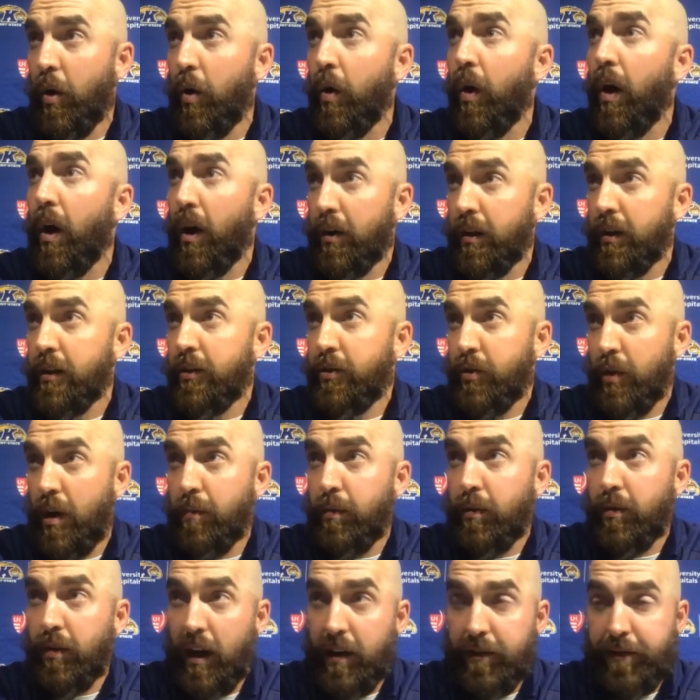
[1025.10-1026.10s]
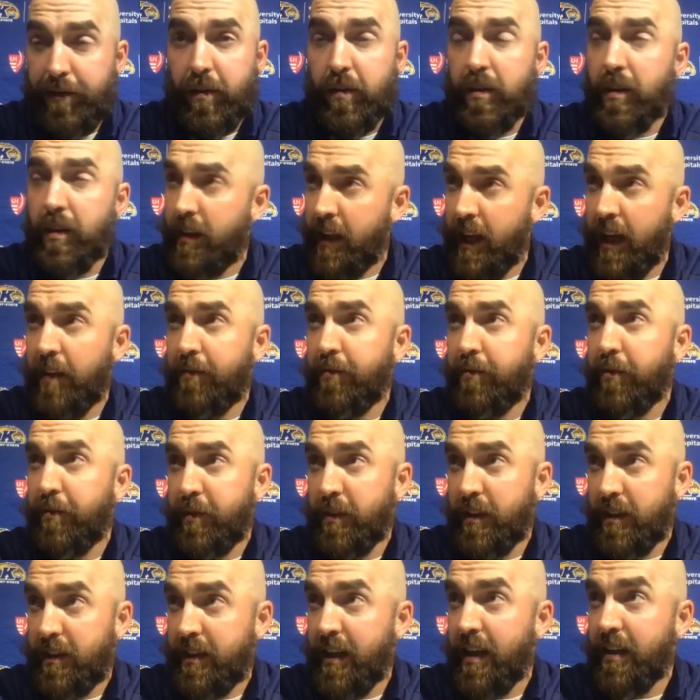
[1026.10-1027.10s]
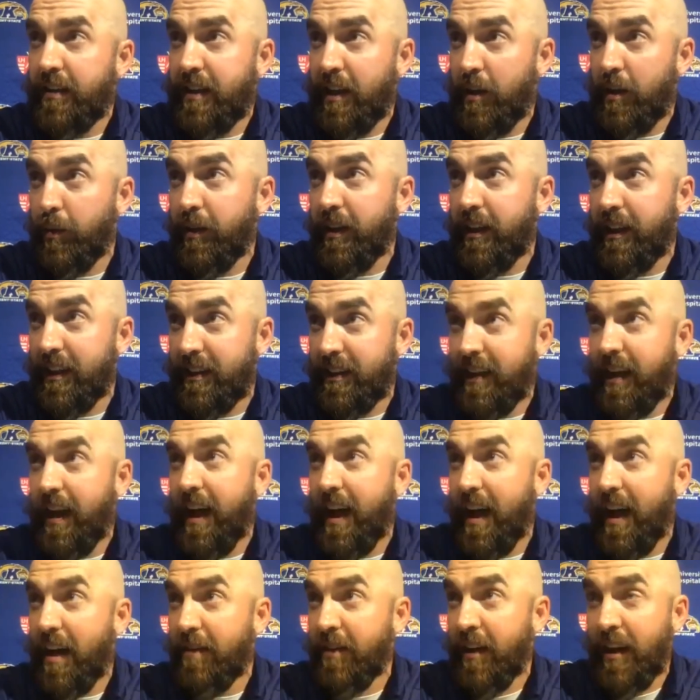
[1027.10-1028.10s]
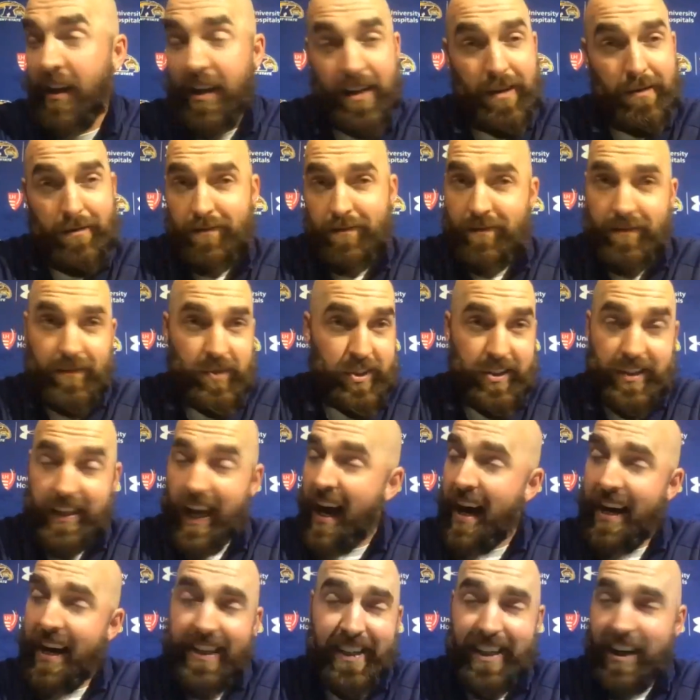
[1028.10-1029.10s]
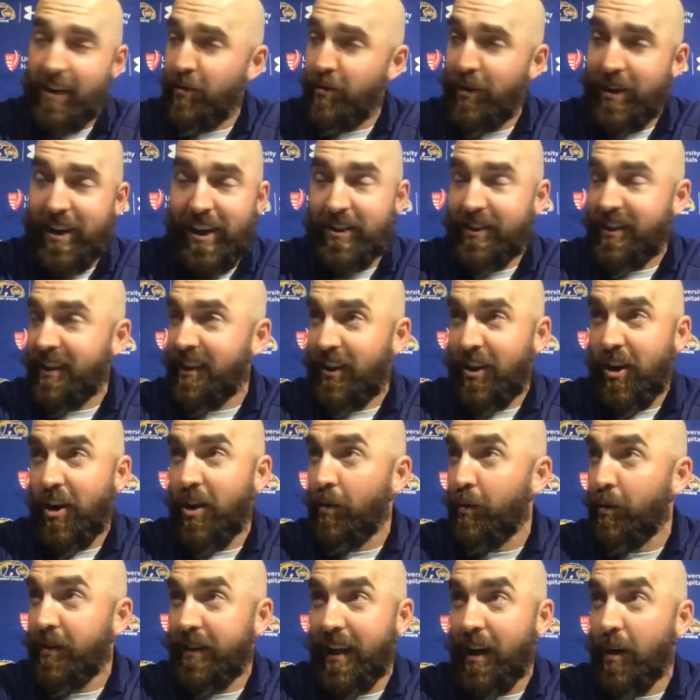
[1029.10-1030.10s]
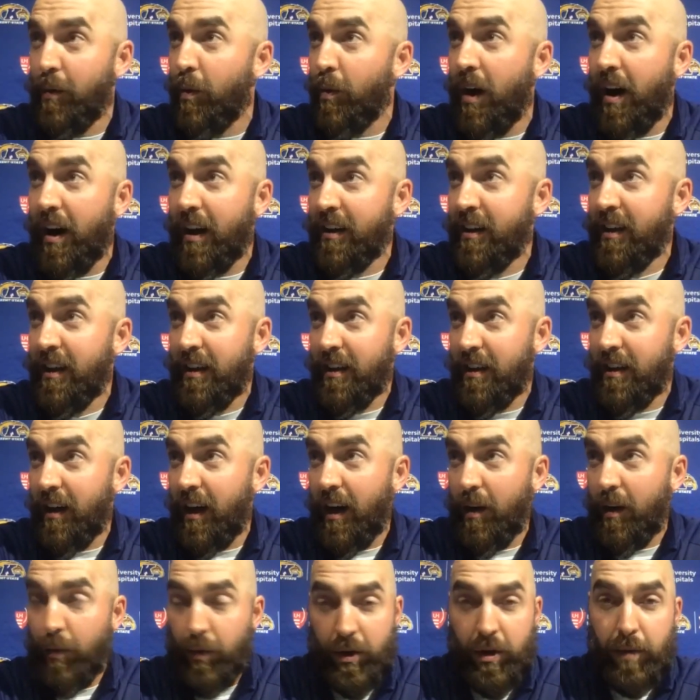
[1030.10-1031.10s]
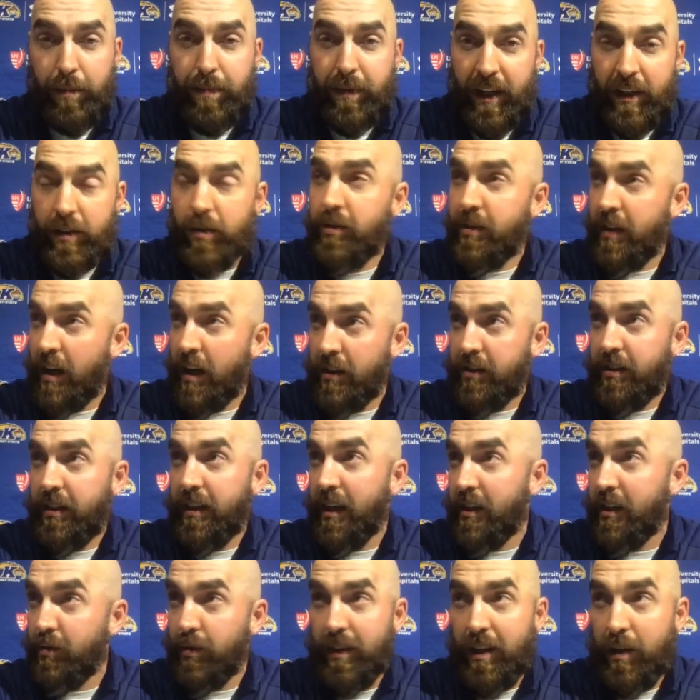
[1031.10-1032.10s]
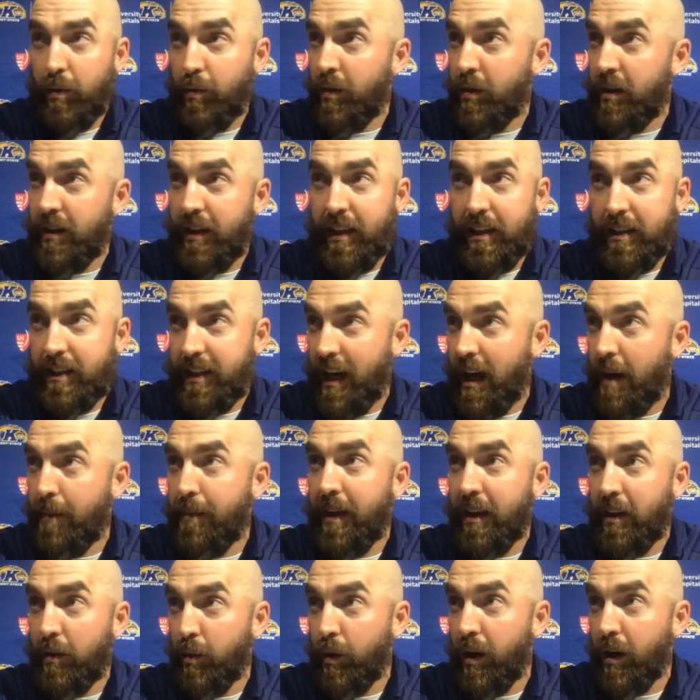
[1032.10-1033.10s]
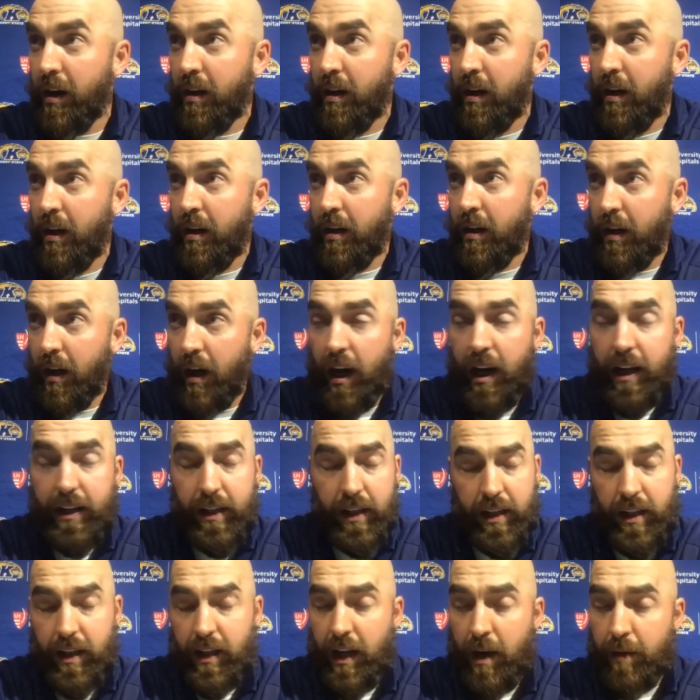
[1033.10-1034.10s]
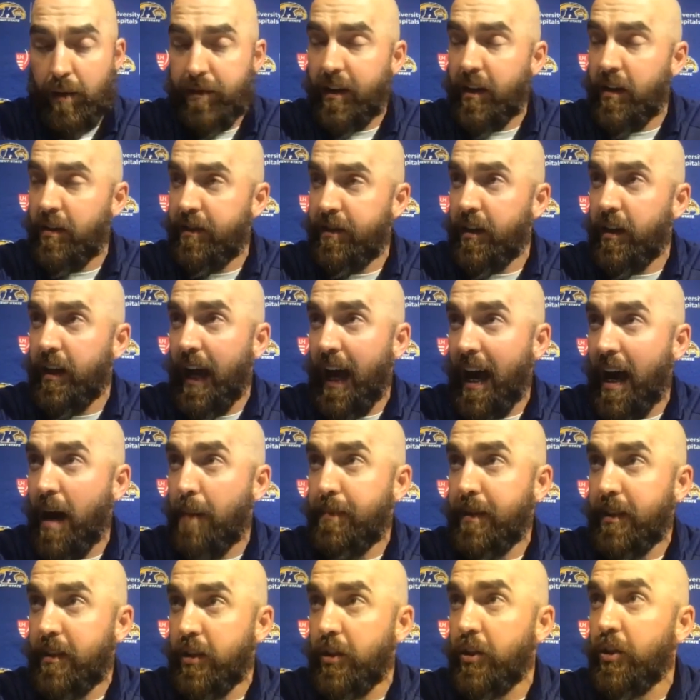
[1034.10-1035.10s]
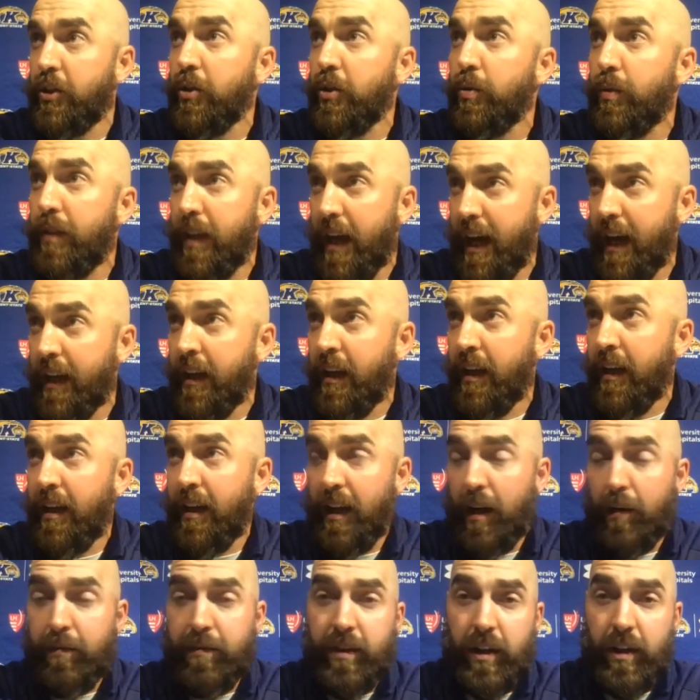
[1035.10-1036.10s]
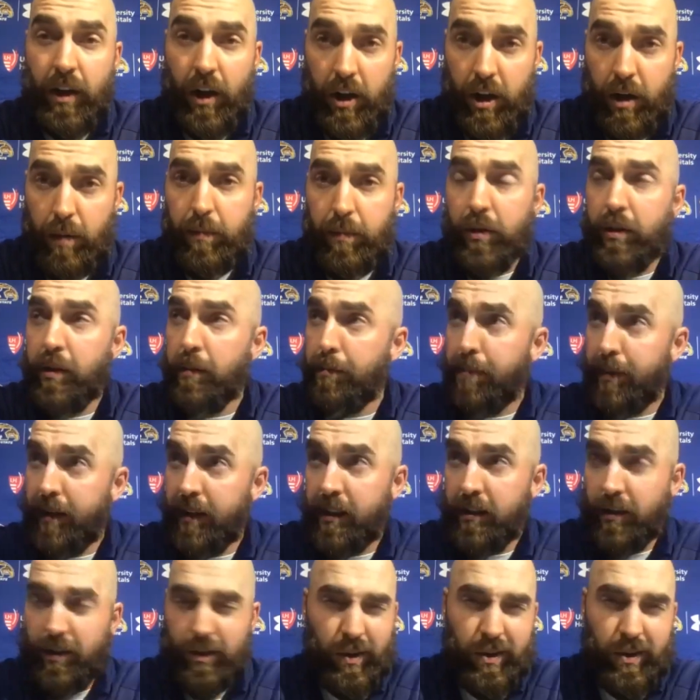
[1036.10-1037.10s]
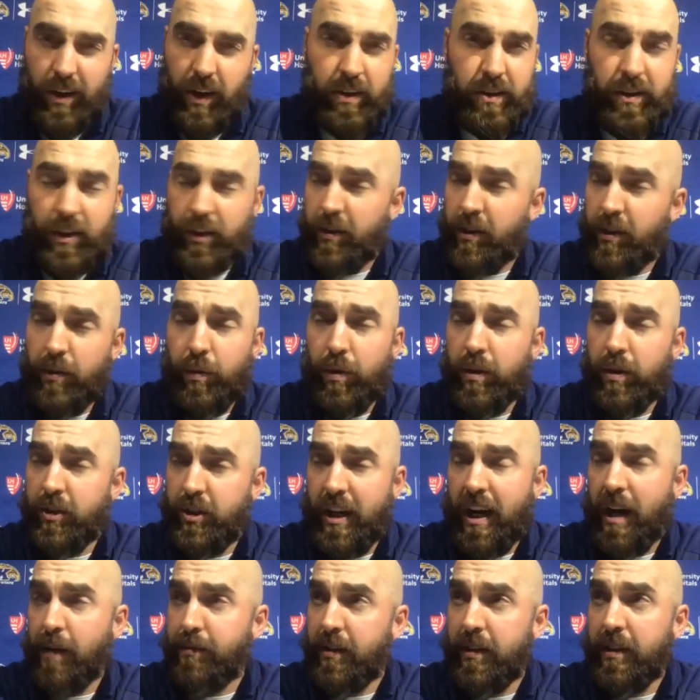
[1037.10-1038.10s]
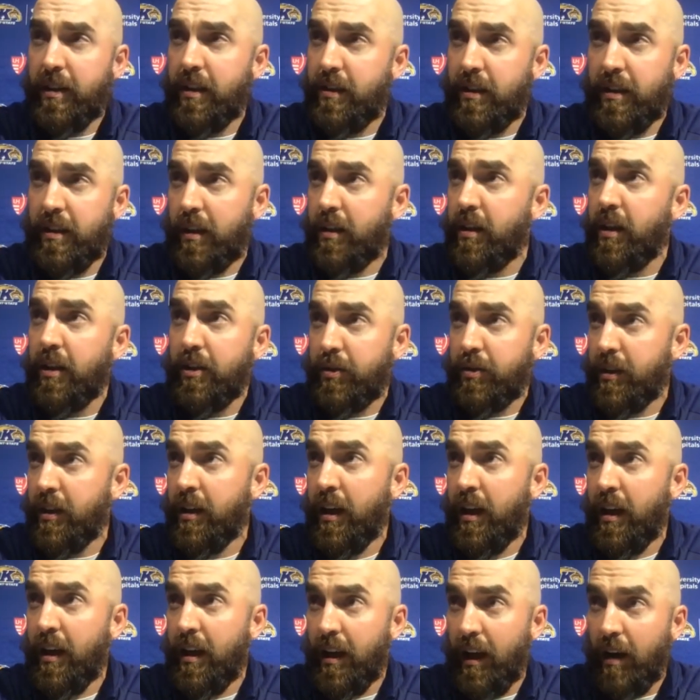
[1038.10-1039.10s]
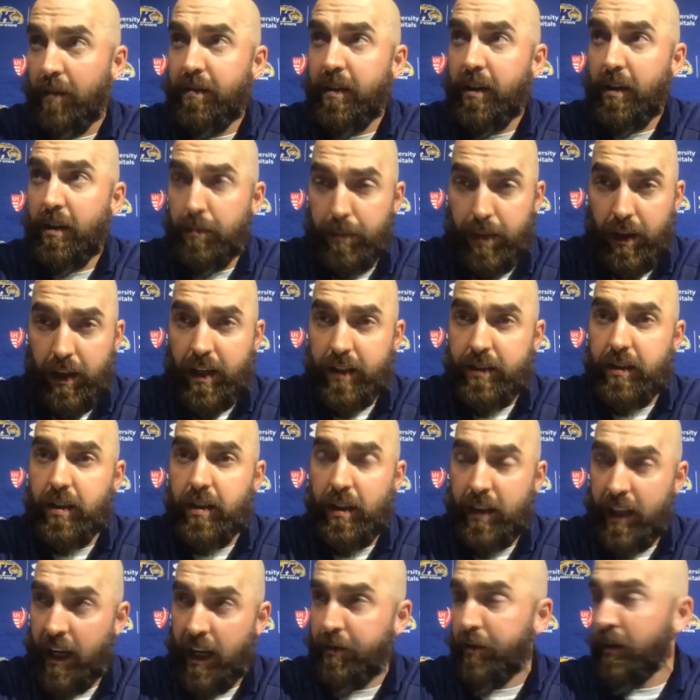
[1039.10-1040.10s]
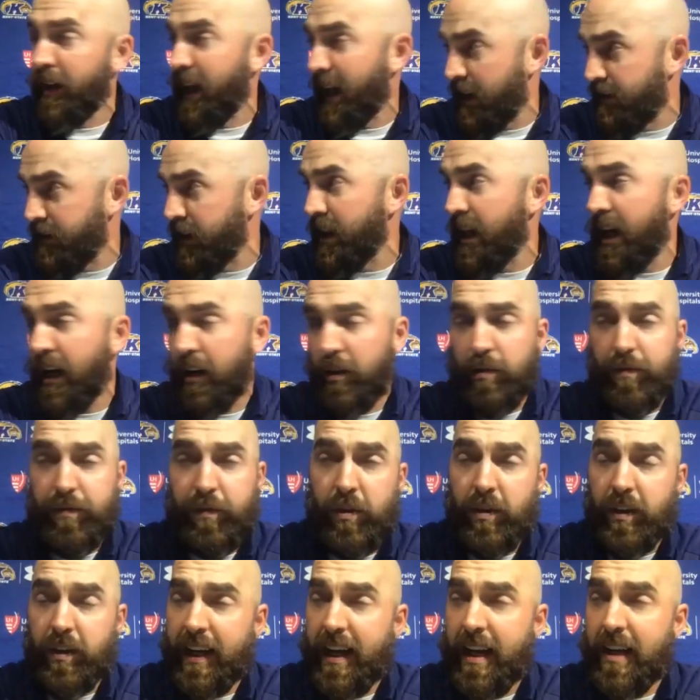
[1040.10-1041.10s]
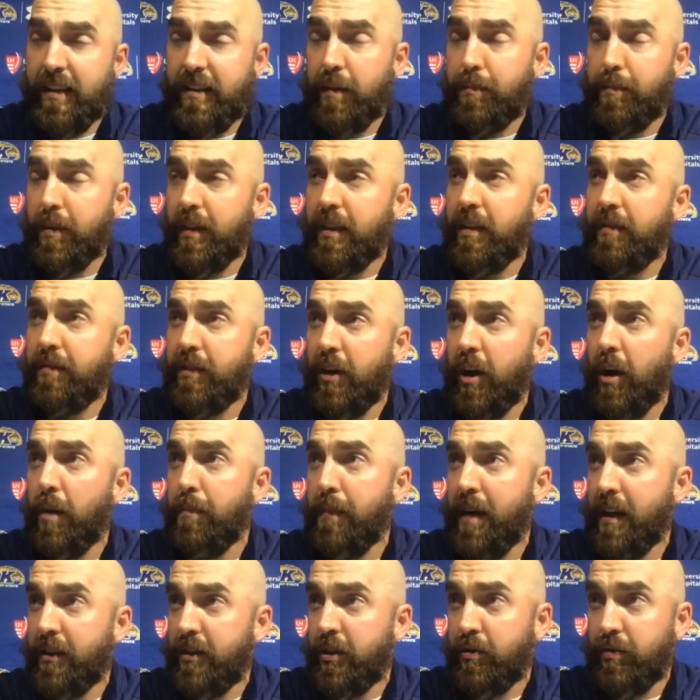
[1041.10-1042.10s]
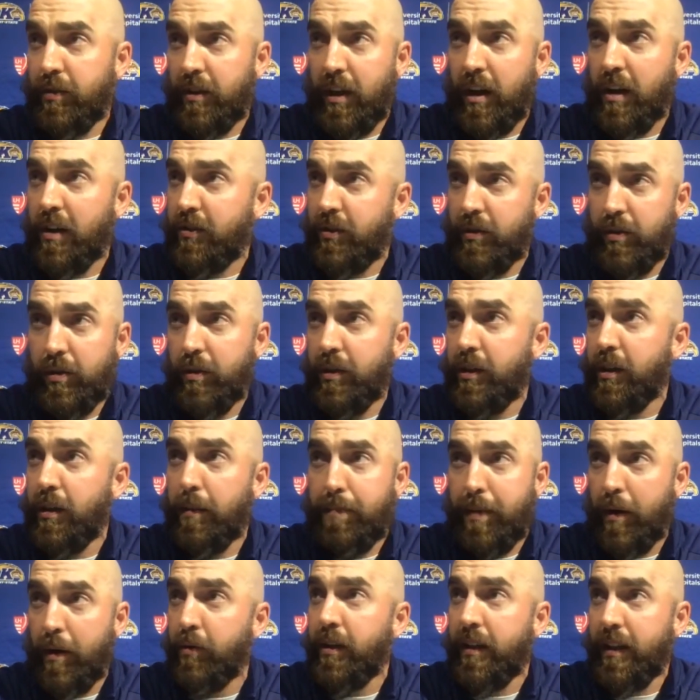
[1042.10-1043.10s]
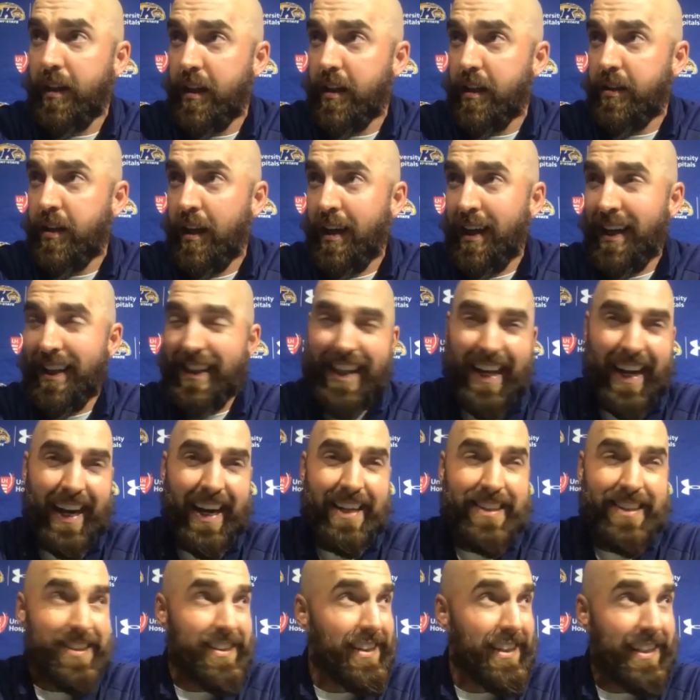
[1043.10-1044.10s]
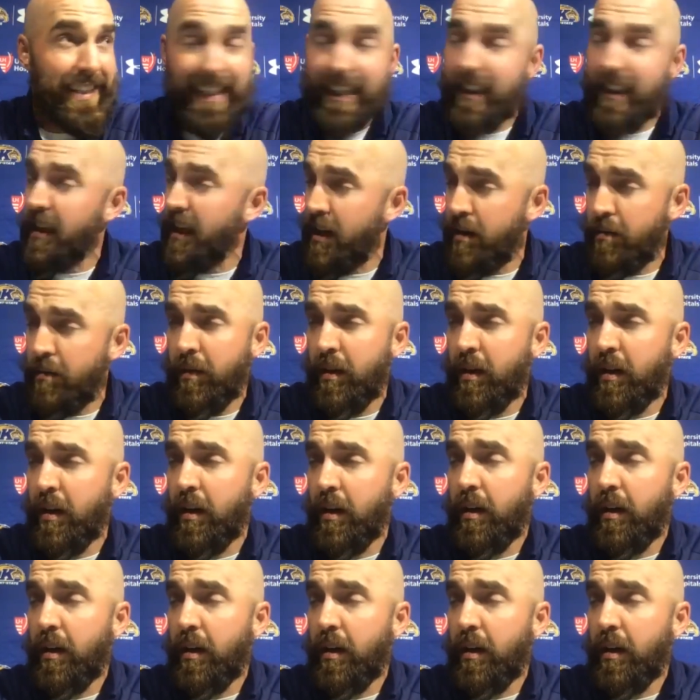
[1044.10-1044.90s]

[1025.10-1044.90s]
wholeheartedly. So I'm grateful and thankful for the test that we get to have. Society and everyone else can call it what they want. All right. We're going to play who's on our schedule, anyone, anytime, anywhere. All right. And I'm very, very happy to do that. And I'm very humbled and pleased. There's only 131 jobs of these in the country. And I'm very blessed and thankful. I have a locker room full of guys that believe in our message, regardless of who the opponent is, that I get to lead them